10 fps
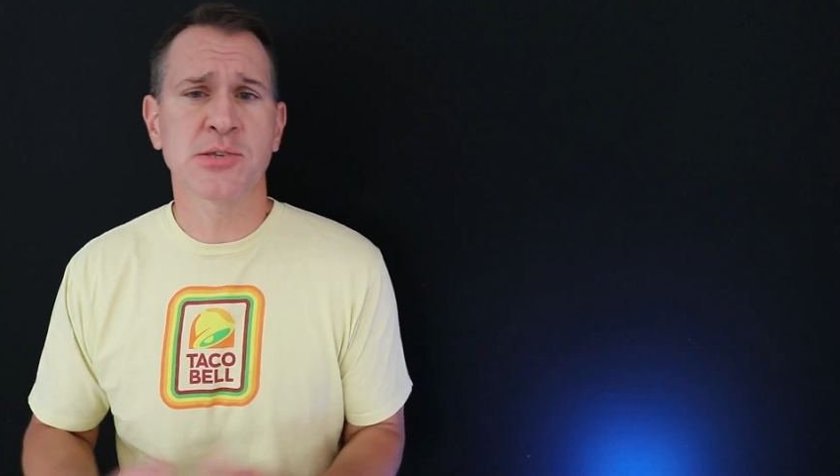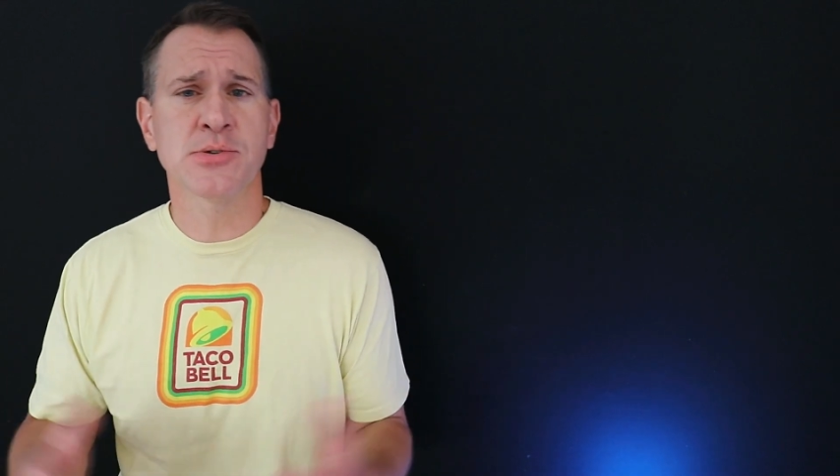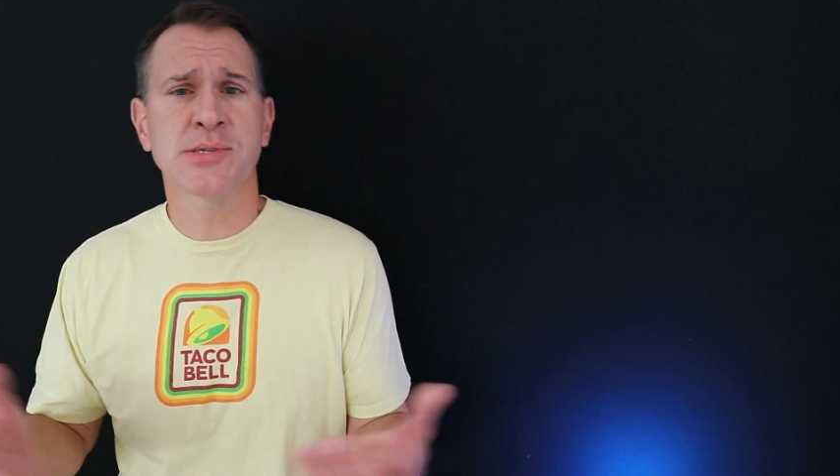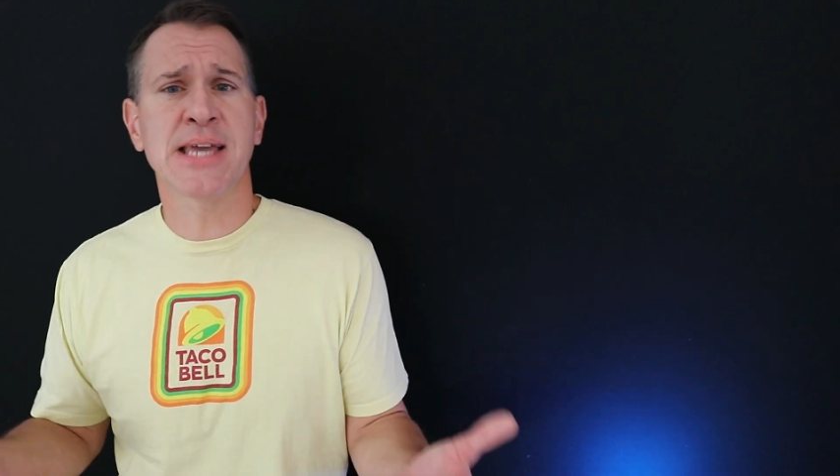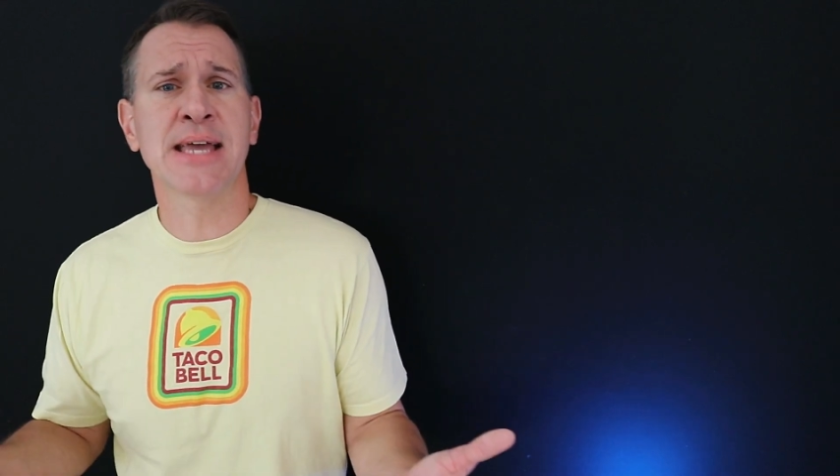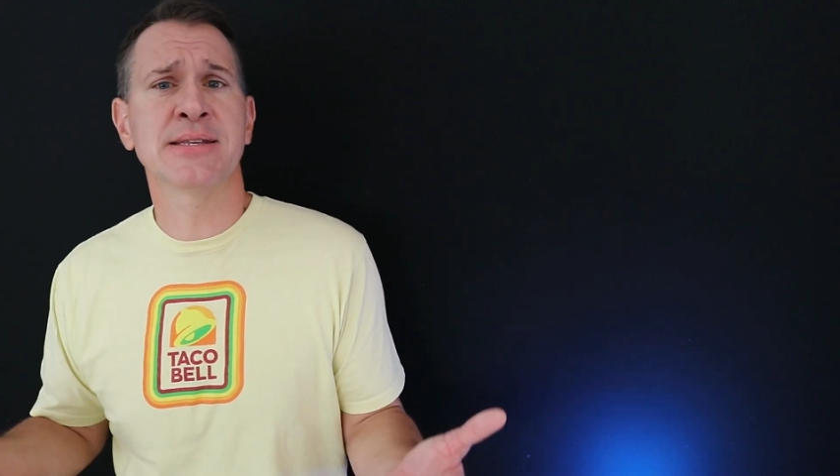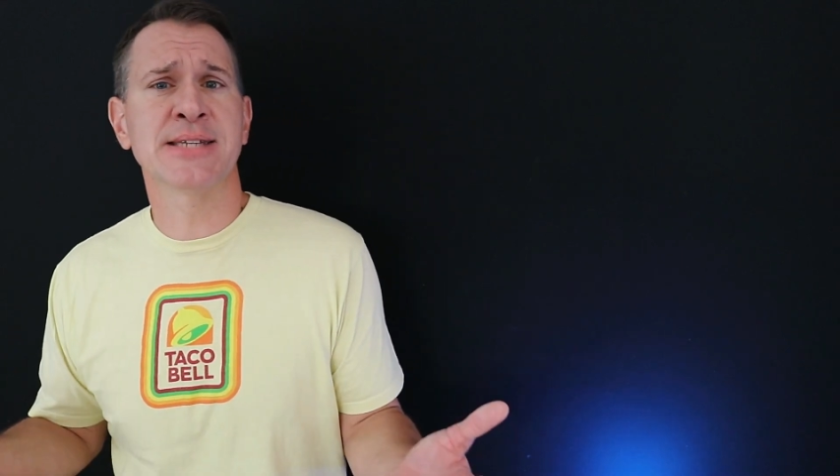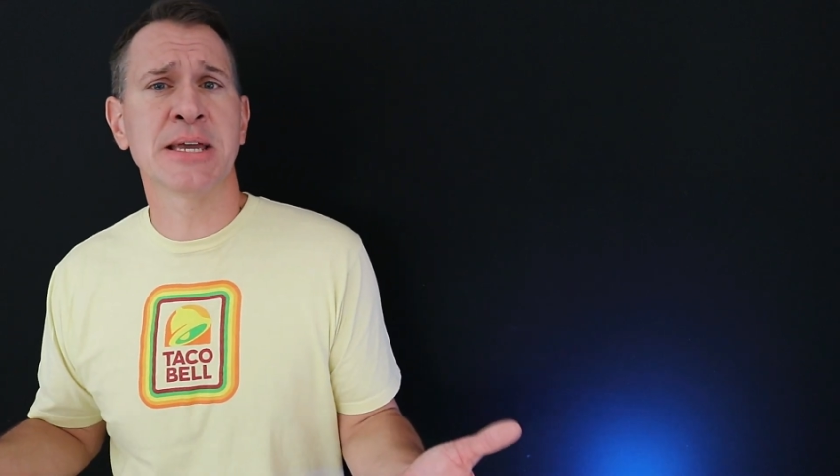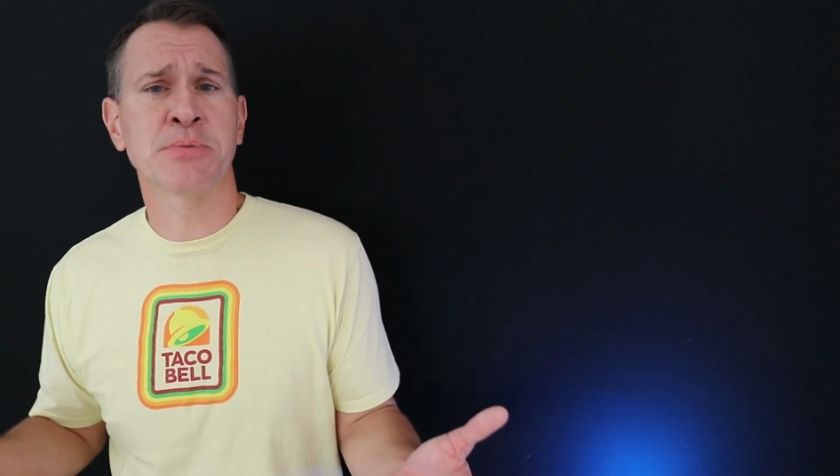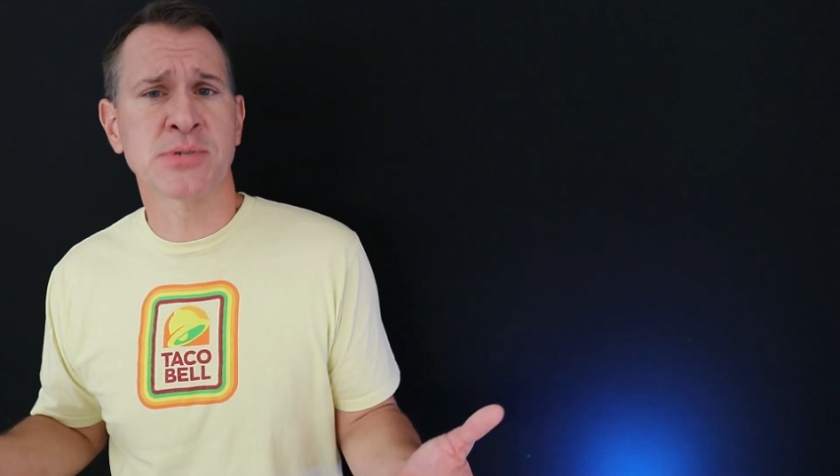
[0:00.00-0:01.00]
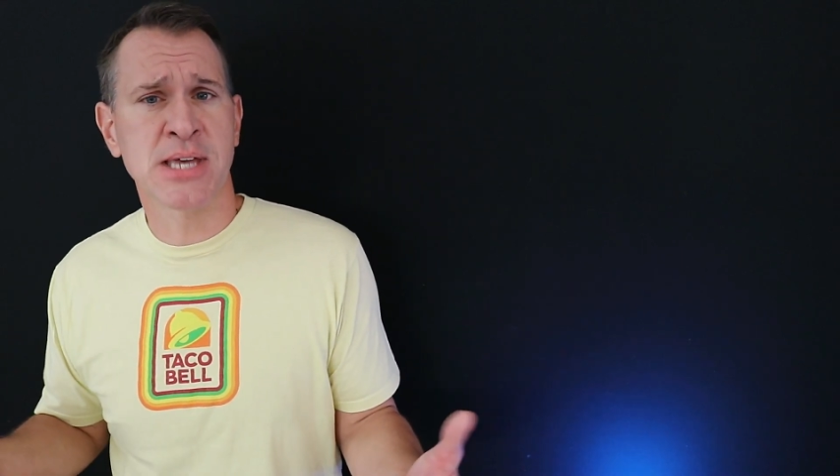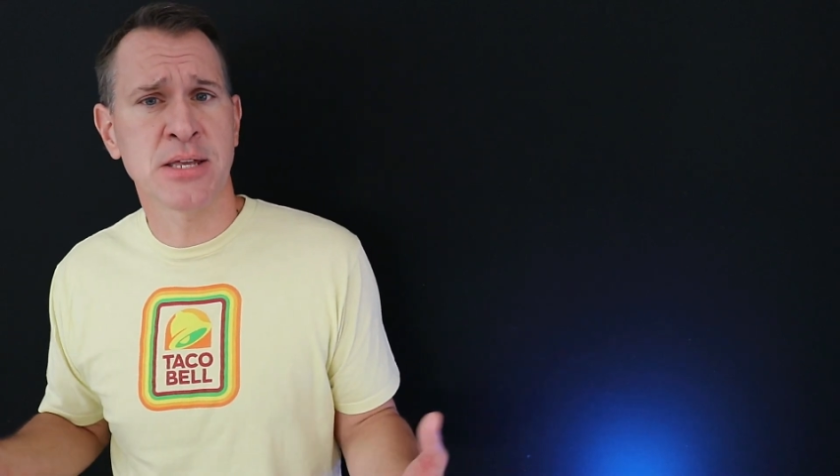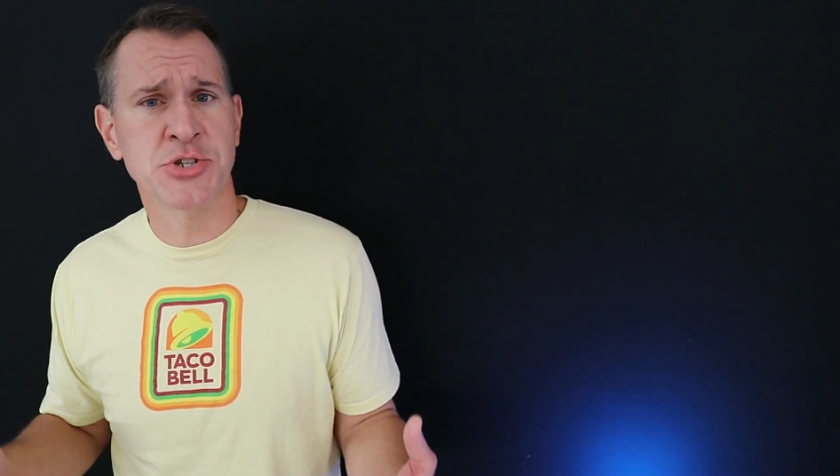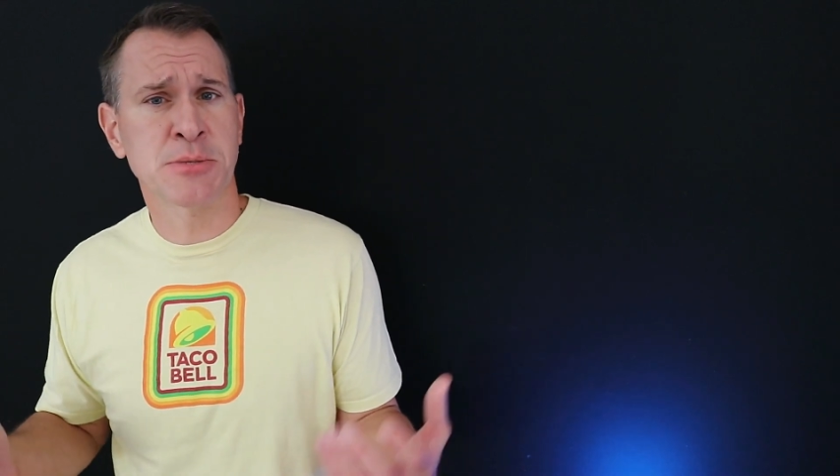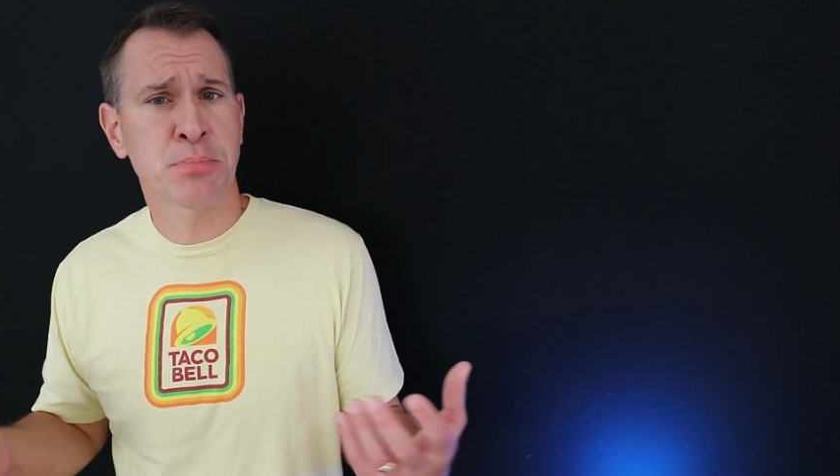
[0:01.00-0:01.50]
So those day-to-day
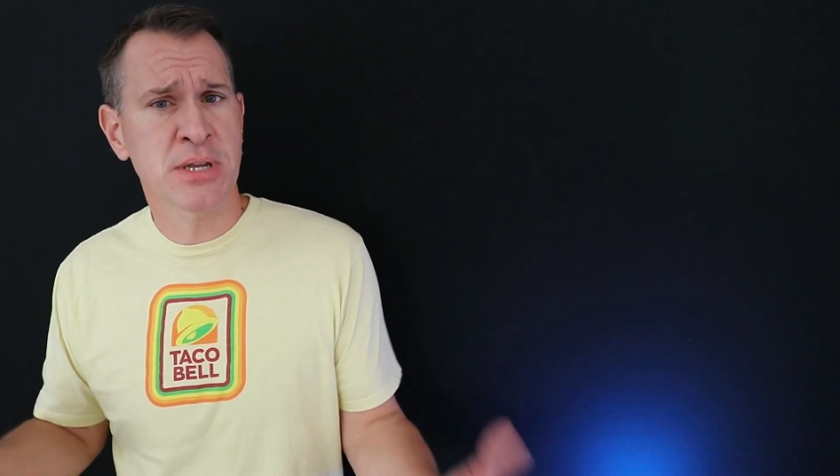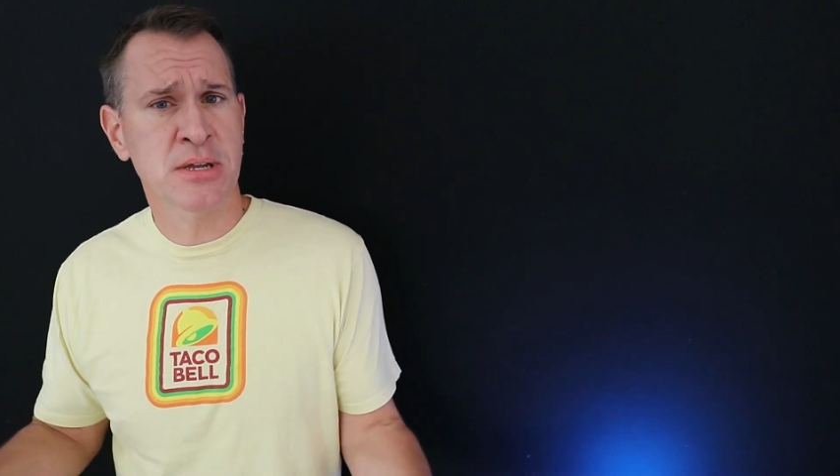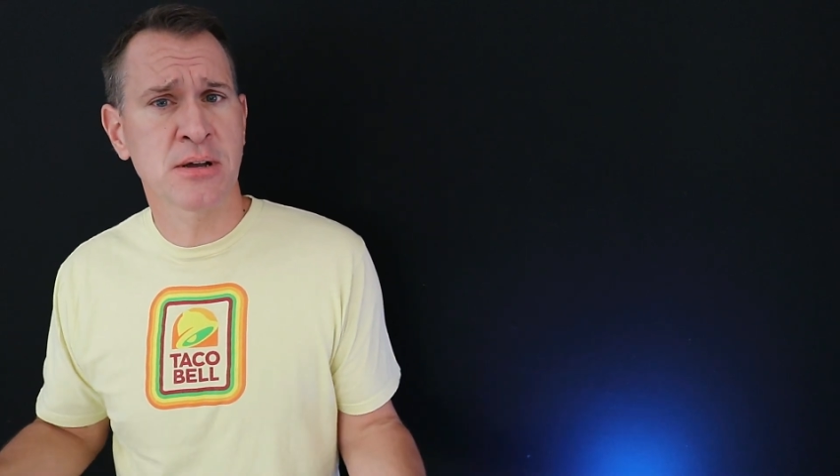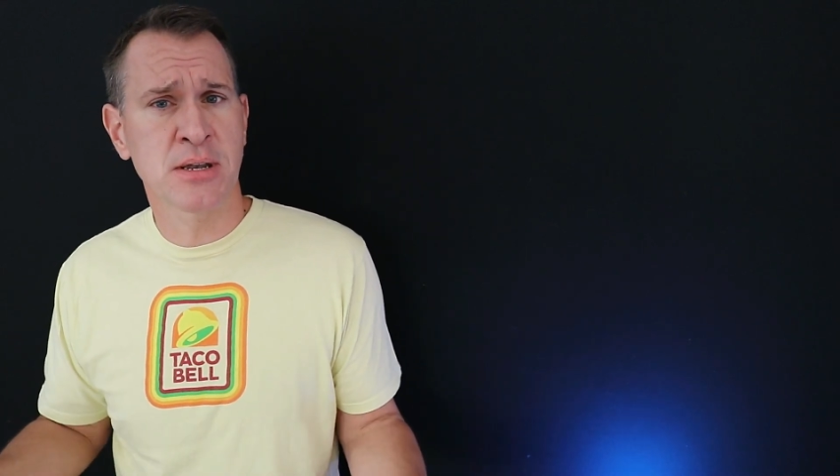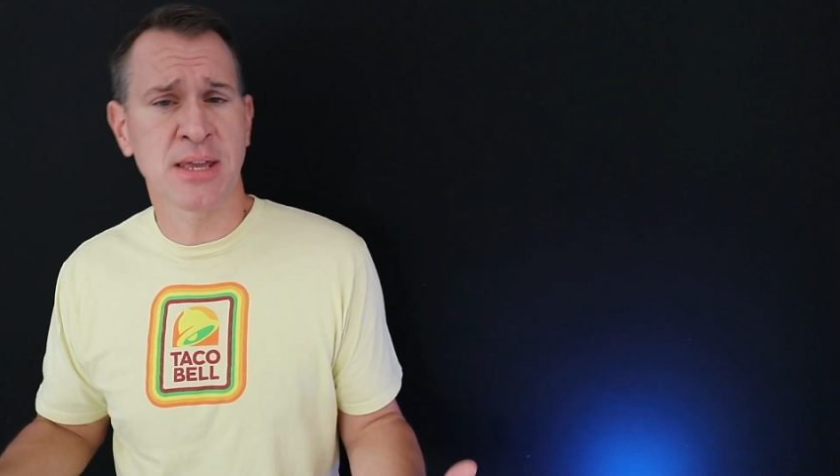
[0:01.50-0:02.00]
percentages, pretty good.